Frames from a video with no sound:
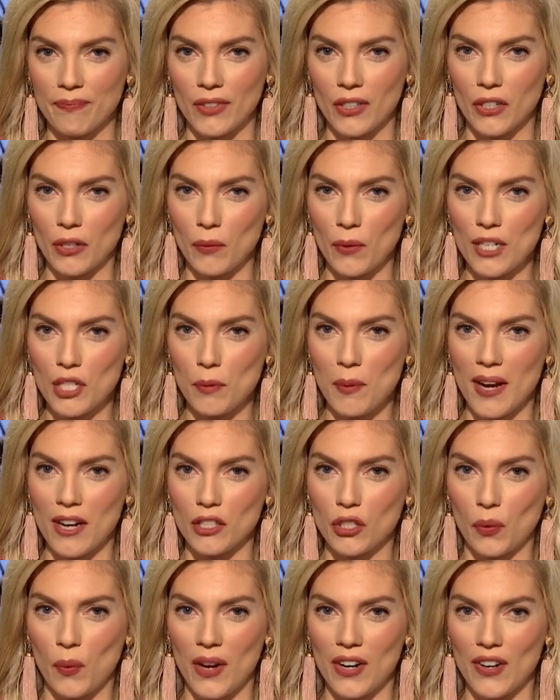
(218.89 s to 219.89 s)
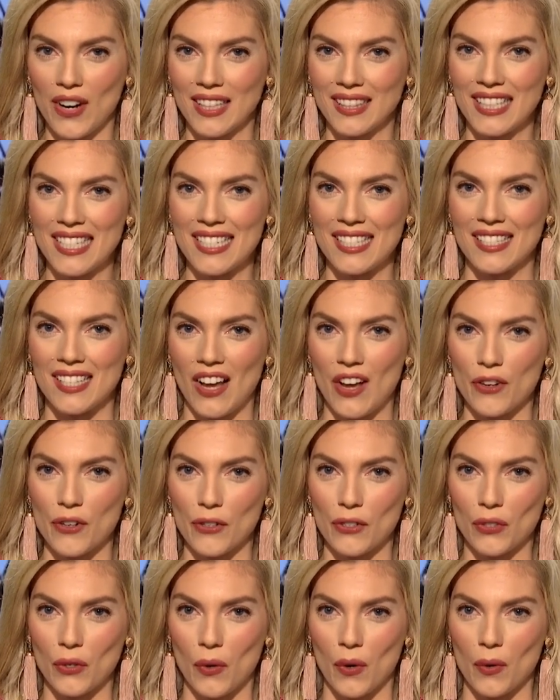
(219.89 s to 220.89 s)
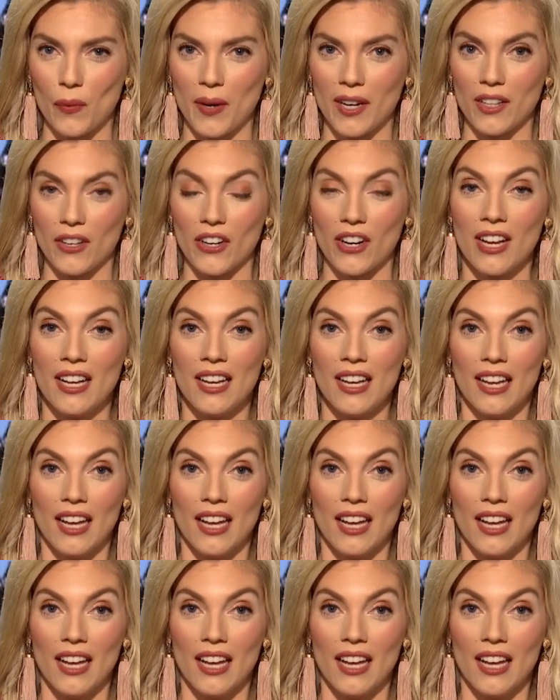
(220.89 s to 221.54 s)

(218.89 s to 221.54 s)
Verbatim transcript: You can reach me on Twitter at Liz underscore Wheeler